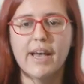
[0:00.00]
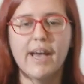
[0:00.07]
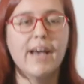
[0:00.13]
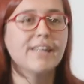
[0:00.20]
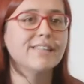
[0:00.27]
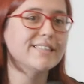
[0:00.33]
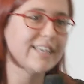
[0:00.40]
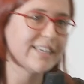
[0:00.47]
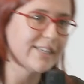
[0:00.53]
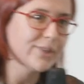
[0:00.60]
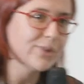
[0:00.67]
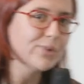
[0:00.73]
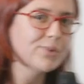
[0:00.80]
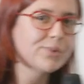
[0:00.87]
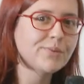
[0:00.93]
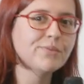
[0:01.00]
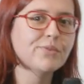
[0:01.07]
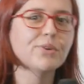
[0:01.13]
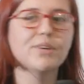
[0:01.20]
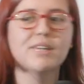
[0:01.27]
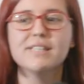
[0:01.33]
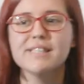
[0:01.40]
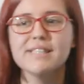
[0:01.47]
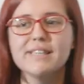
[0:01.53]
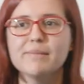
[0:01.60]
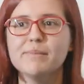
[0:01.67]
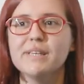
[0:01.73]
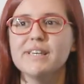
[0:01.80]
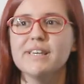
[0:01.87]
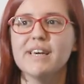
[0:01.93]
And thank you for listening to
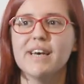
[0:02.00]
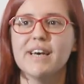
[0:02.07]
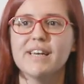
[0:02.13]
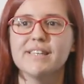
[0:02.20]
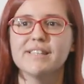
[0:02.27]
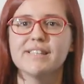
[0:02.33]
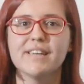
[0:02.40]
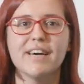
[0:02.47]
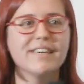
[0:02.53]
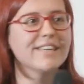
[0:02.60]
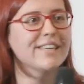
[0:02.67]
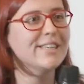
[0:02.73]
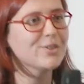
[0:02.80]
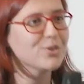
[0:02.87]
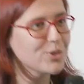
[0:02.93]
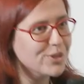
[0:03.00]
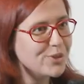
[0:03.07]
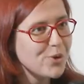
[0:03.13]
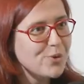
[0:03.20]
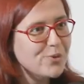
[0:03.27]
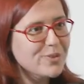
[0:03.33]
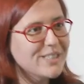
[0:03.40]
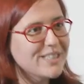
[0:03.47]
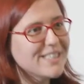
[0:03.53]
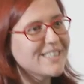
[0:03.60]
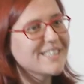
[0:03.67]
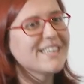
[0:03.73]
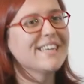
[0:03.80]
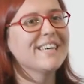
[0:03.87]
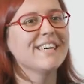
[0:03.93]
me, and I really enjoyed the conference,
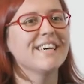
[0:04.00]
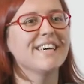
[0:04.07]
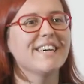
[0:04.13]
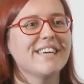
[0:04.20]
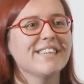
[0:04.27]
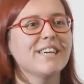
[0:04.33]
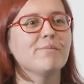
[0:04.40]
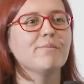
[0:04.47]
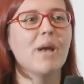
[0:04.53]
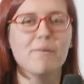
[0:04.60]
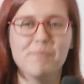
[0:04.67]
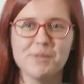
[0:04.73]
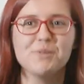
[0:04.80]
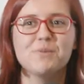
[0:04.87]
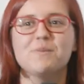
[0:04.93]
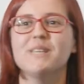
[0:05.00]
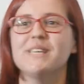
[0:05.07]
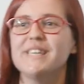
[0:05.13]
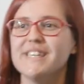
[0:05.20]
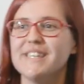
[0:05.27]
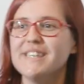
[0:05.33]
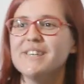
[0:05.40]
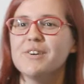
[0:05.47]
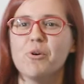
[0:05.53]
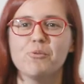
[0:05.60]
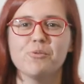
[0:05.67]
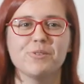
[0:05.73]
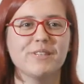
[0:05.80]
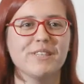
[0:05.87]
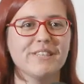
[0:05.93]
and I'm happy to be here.
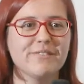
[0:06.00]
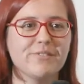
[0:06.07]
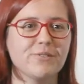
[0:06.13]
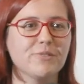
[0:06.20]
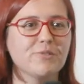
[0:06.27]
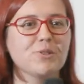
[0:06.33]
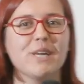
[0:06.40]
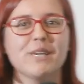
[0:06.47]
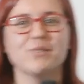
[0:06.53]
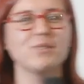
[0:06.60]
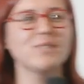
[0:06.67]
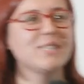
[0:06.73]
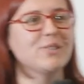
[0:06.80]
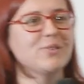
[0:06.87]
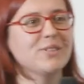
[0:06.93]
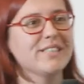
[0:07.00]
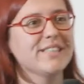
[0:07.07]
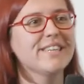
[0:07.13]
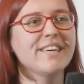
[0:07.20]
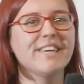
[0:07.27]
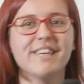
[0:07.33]
Hopefully, we would like to see you in